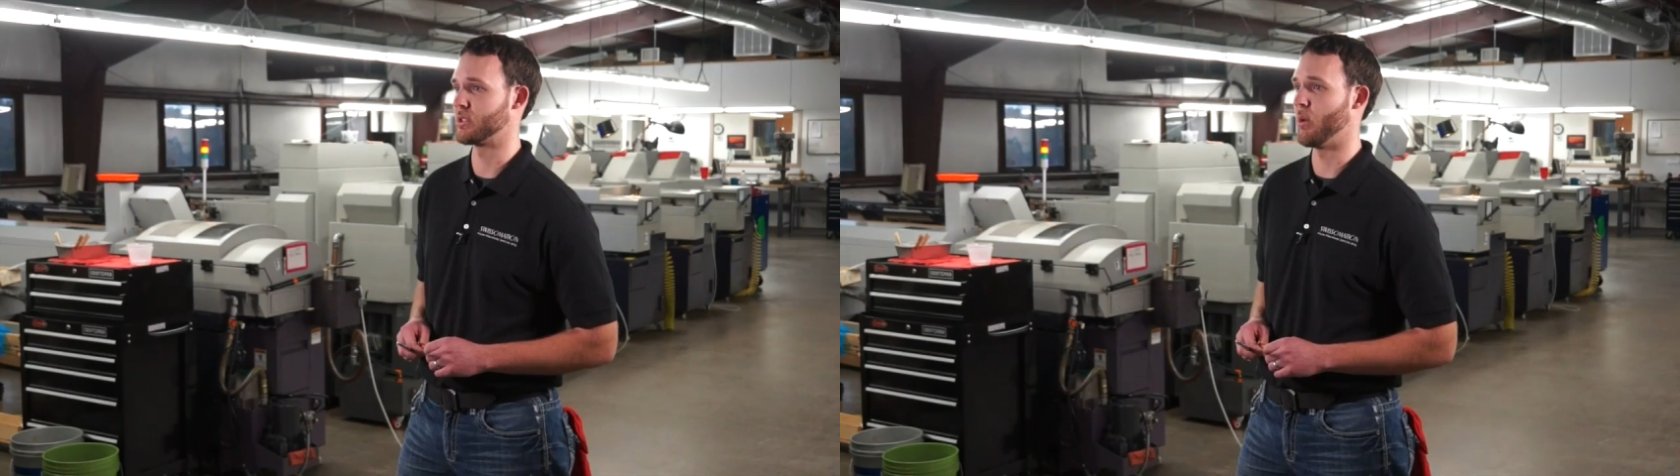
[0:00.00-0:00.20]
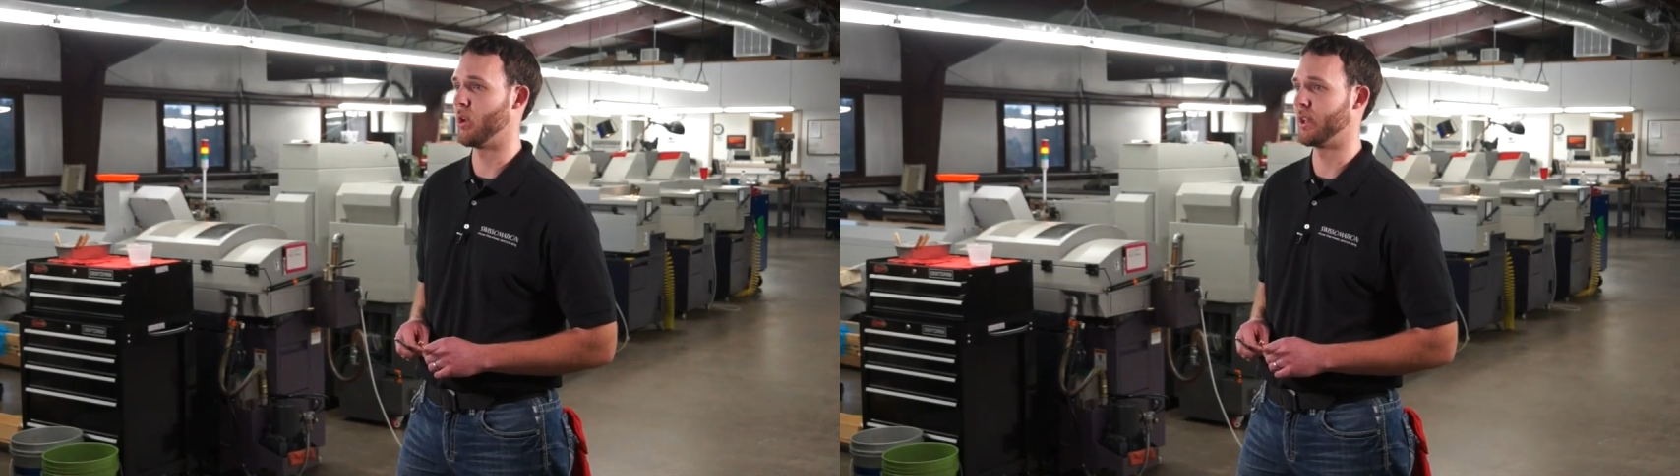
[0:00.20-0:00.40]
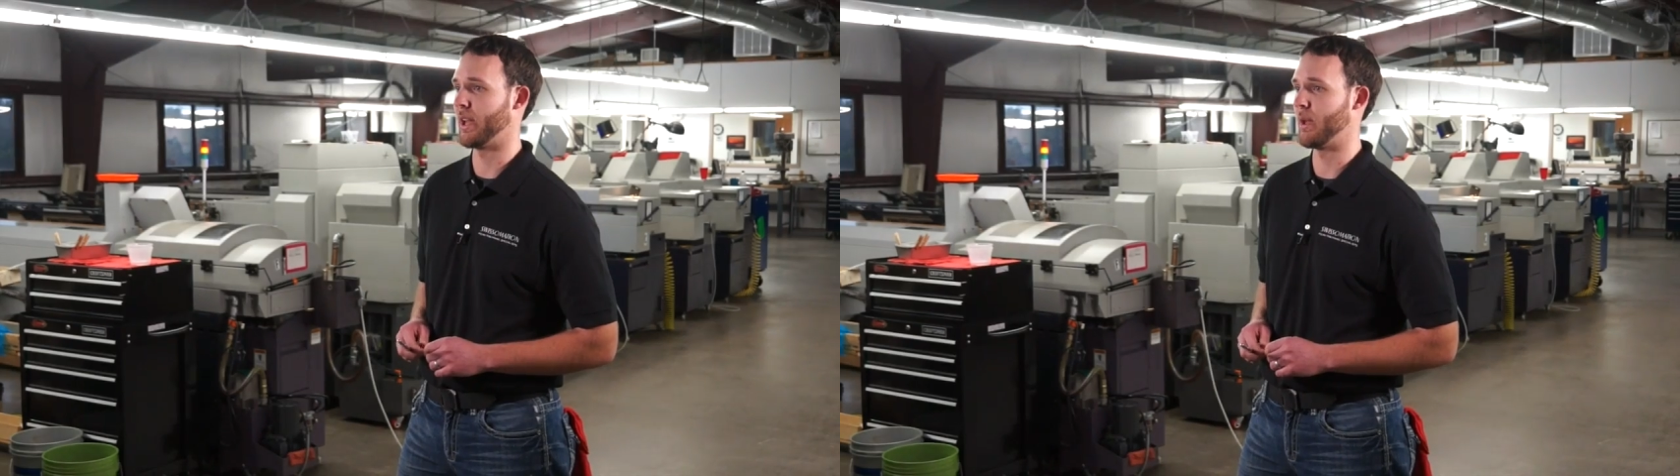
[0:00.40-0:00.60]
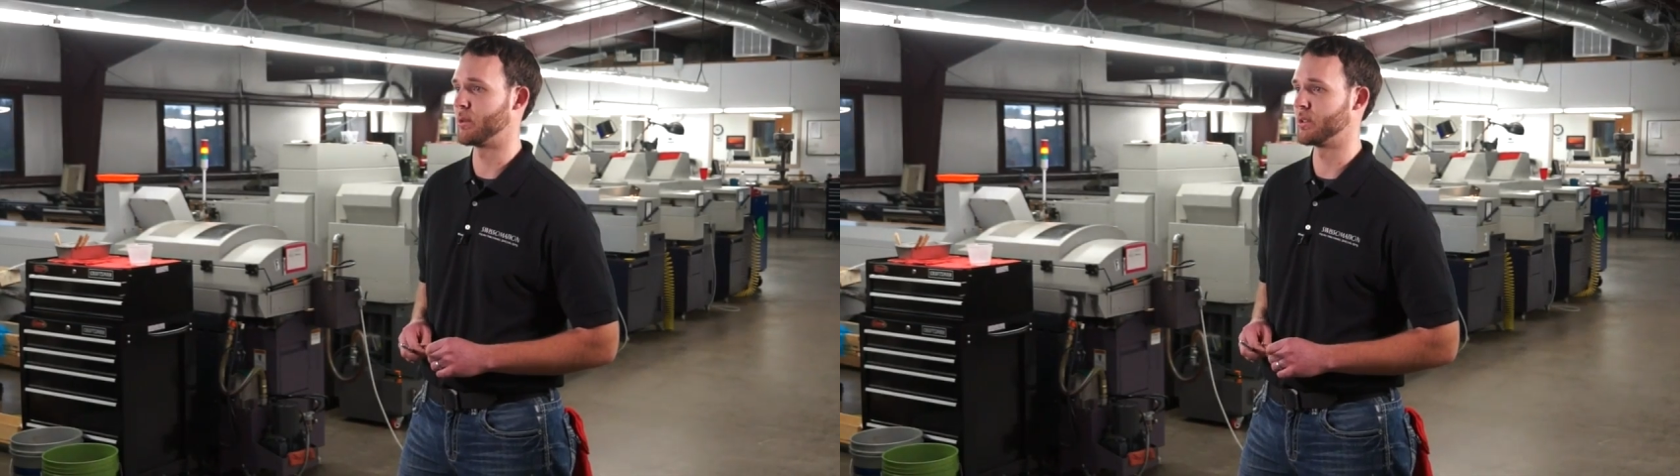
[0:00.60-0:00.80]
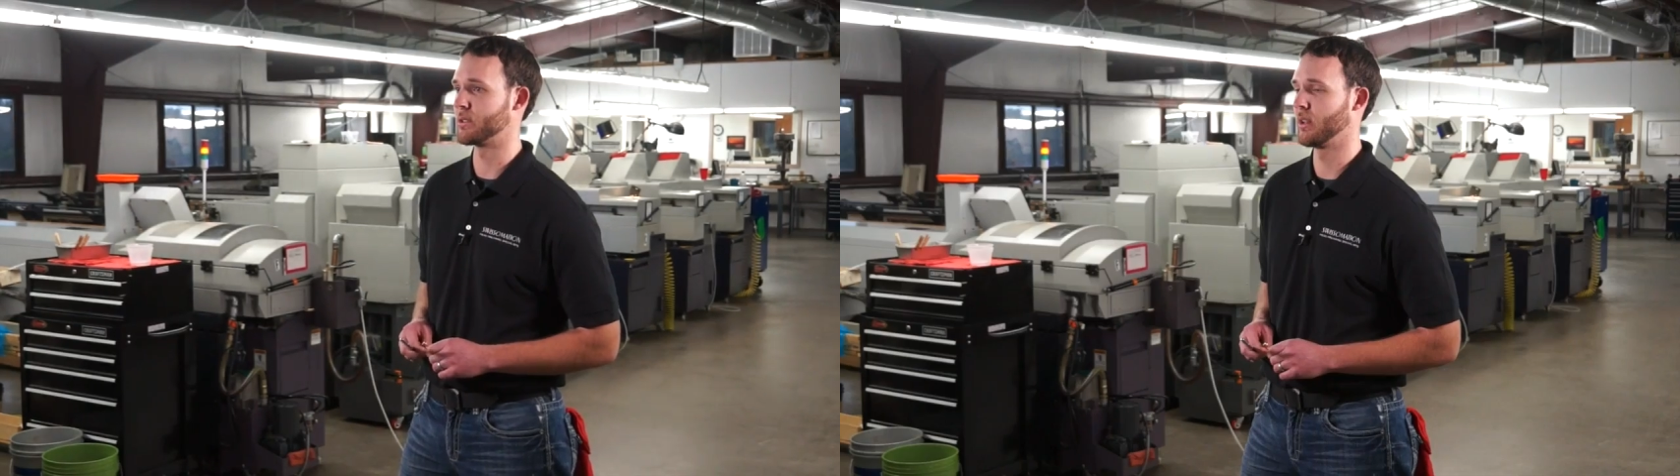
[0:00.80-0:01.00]
the small
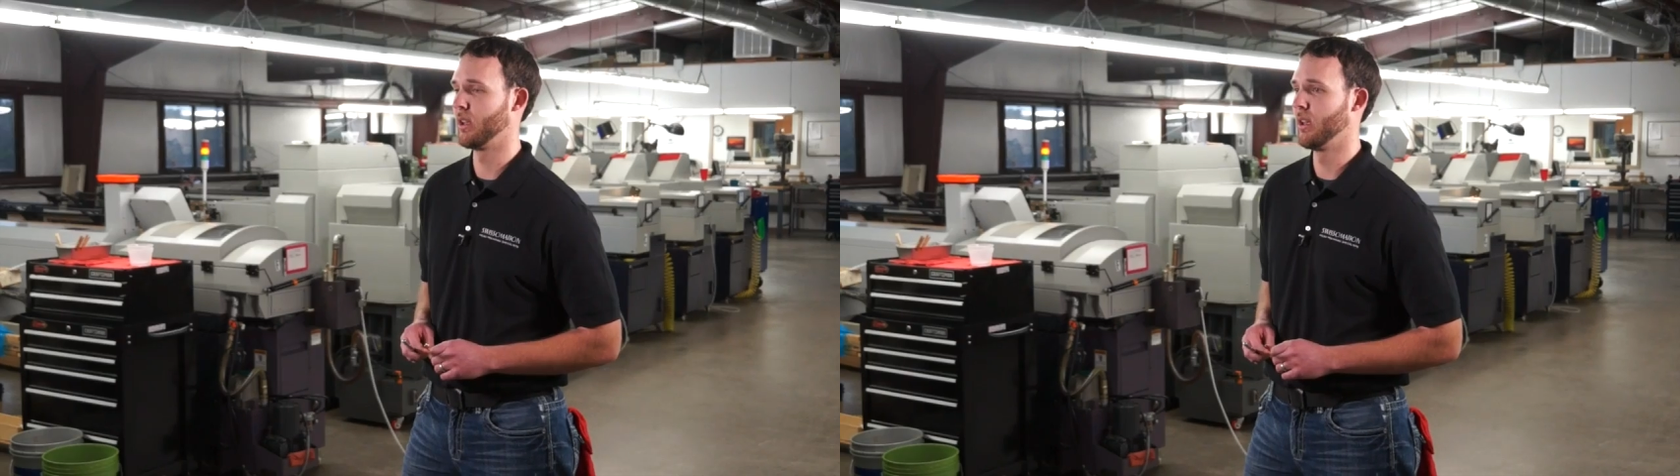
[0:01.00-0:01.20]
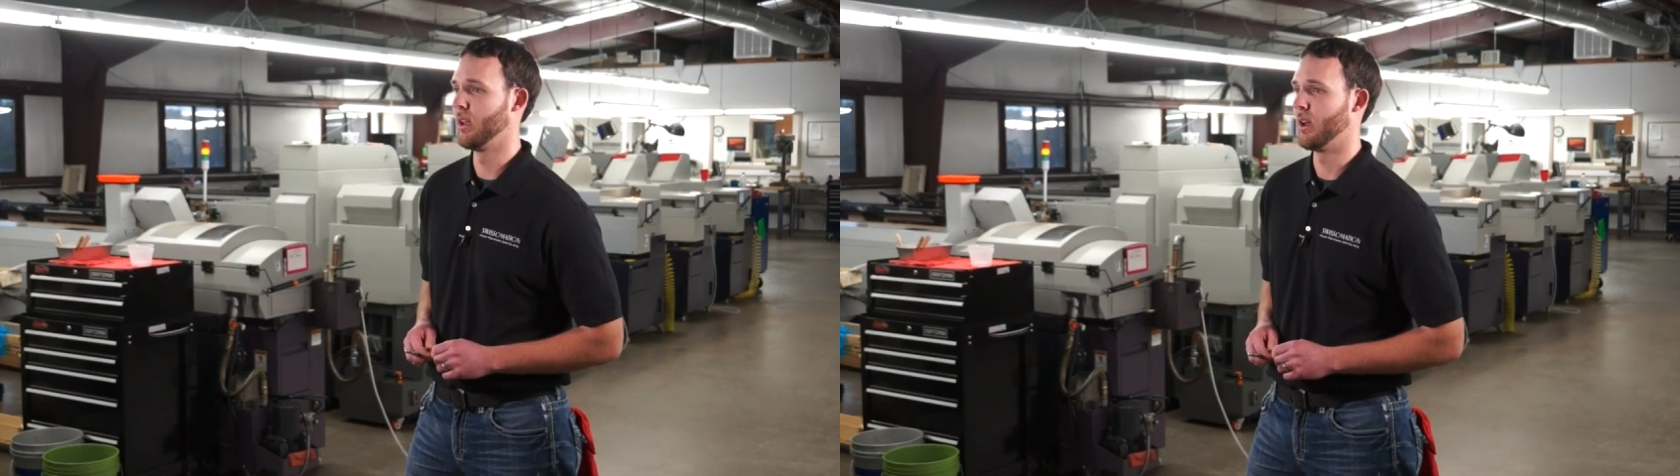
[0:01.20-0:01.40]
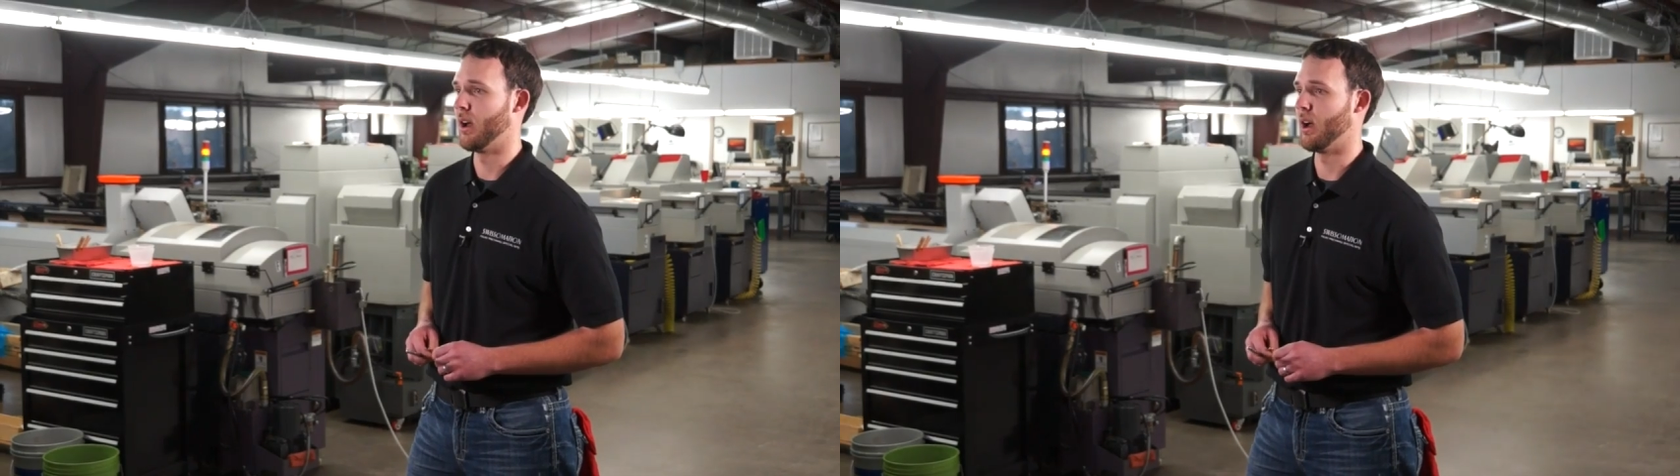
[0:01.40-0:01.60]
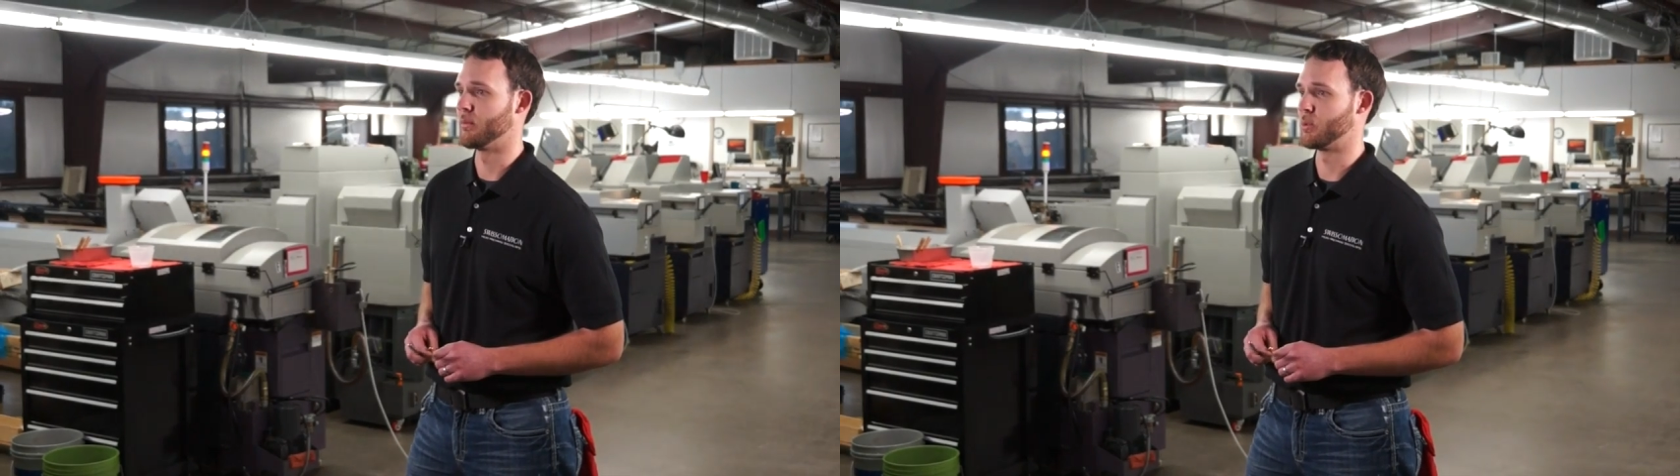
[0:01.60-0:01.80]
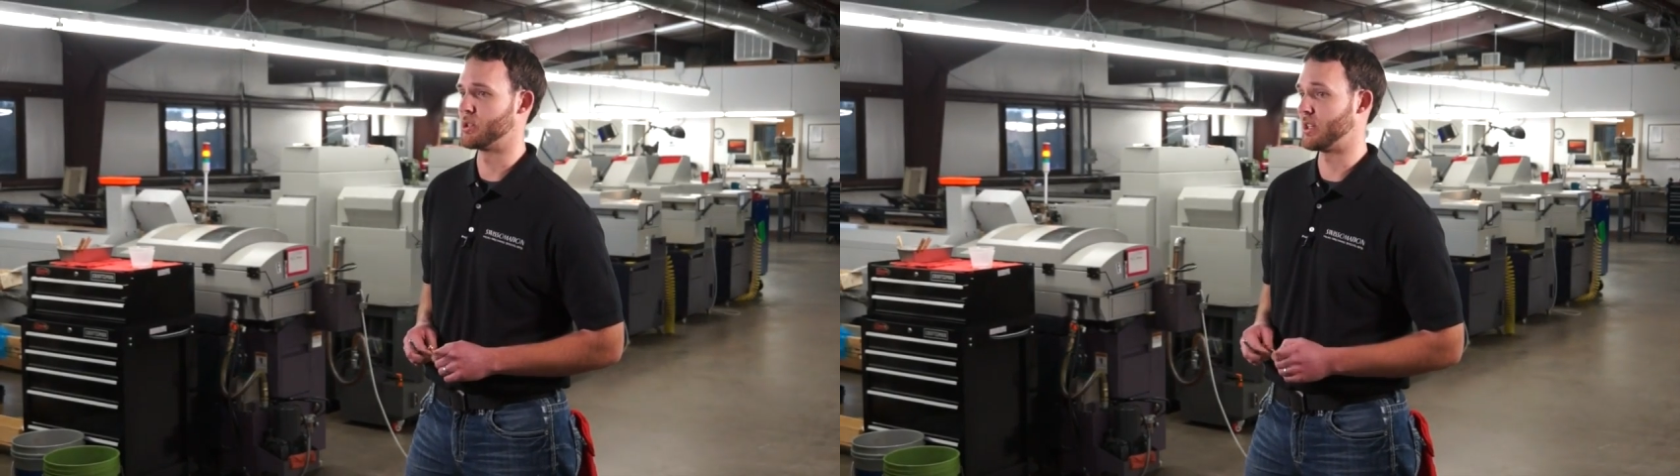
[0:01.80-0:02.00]
diameters,
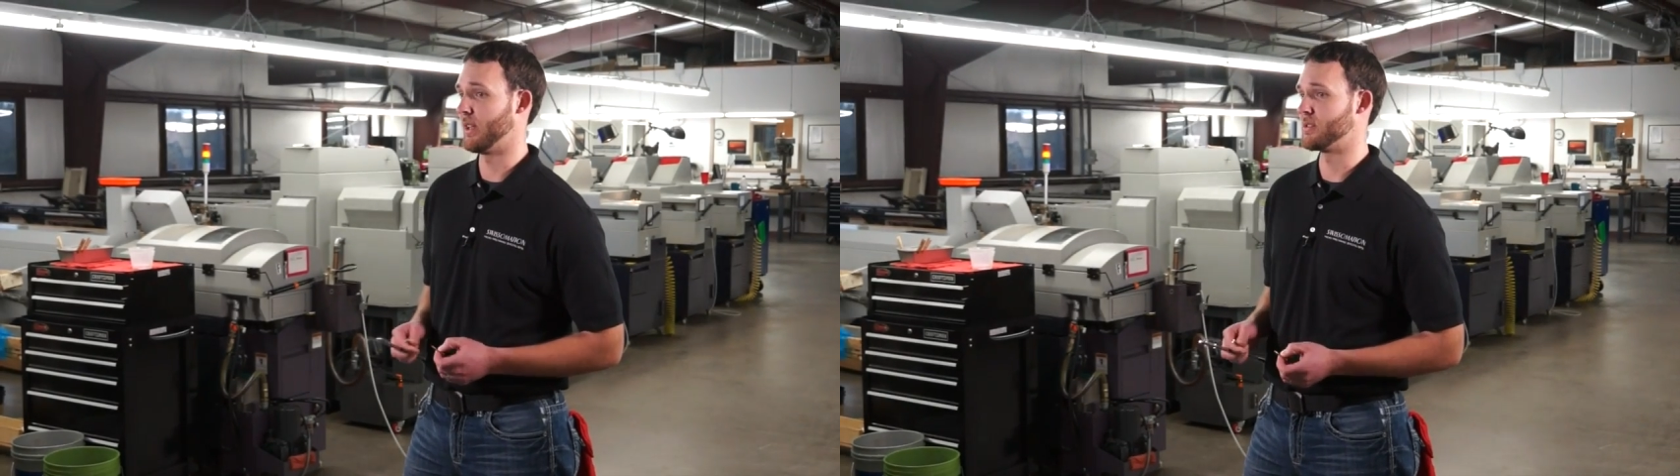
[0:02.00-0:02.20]
which